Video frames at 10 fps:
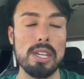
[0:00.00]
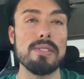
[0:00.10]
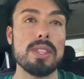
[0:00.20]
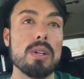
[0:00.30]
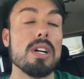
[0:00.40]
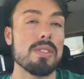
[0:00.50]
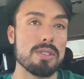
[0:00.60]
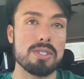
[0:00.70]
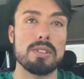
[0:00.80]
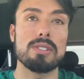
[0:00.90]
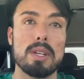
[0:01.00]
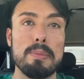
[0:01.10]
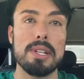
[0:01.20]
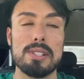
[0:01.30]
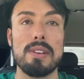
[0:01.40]
even though other insurance
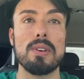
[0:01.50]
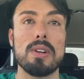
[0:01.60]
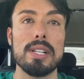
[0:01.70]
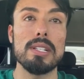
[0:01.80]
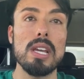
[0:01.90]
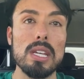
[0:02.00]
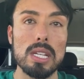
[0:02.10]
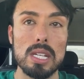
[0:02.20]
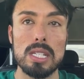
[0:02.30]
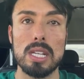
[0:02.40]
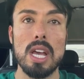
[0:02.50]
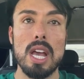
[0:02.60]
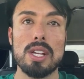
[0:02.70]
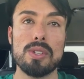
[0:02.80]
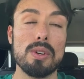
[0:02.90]
companies have already taken it,
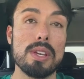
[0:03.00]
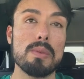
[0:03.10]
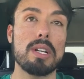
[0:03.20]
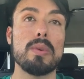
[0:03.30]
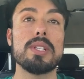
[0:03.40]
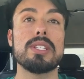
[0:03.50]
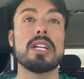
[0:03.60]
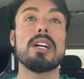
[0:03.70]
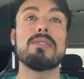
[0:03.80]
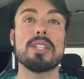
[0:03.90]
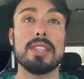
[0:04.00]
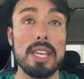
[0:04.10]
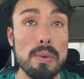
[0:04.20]
so they weren't going to cover it. They